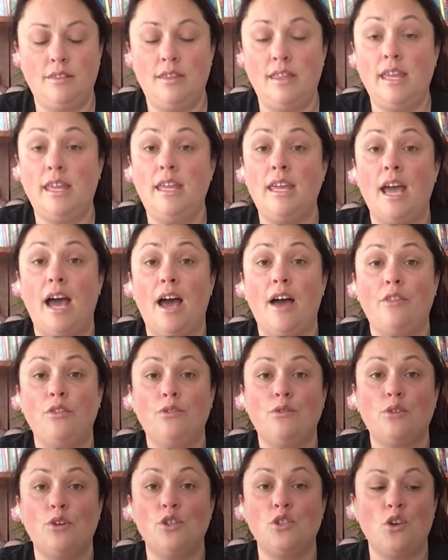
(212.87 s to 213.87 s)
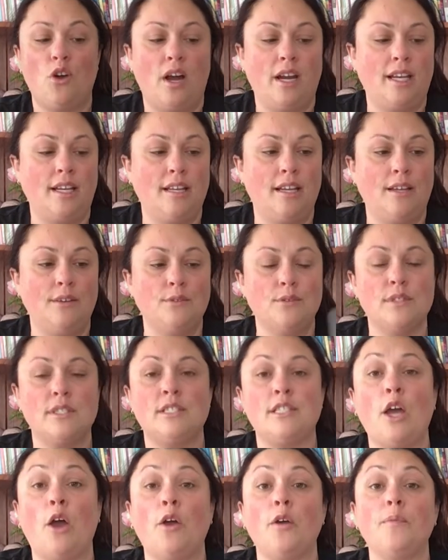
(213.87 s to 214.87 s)
thick yarn through tiny needles.
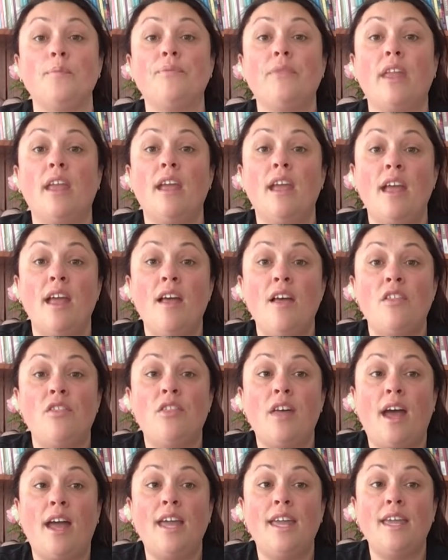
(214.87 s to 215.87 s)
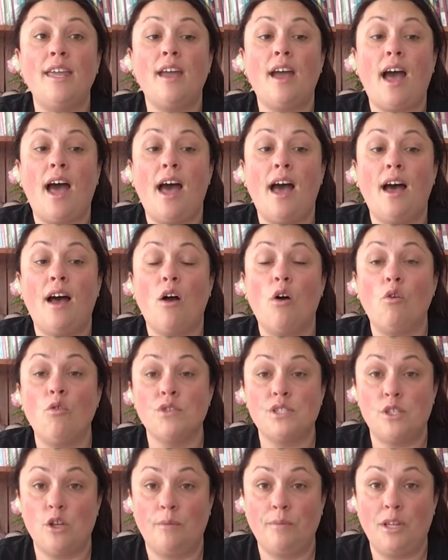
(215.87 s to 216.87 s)
So they are
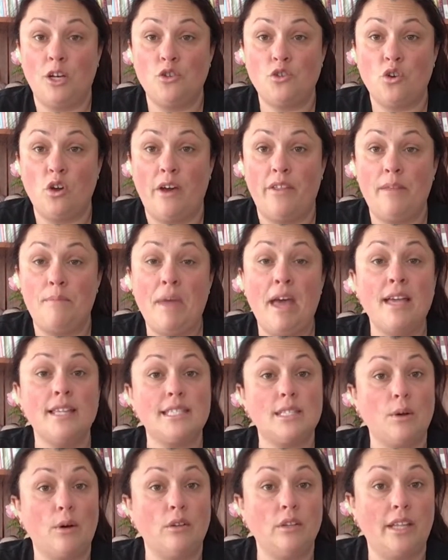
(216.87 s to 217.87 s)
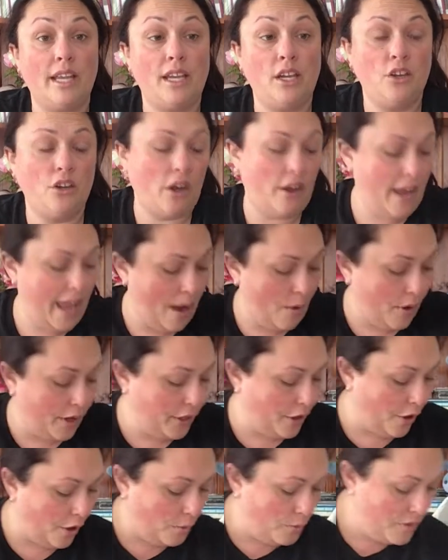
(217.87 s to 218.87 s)
also, I'm going to try them out, so I'll let you know how I
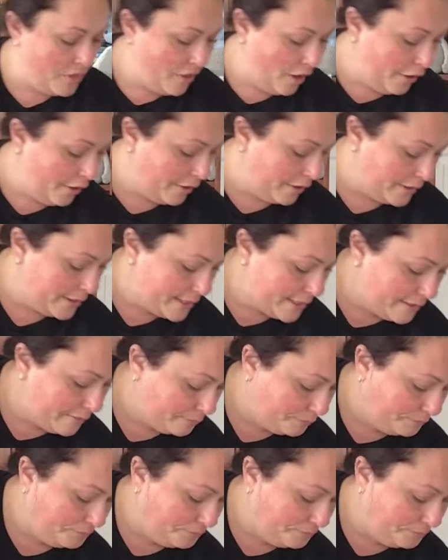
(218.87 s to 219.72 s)
go with those.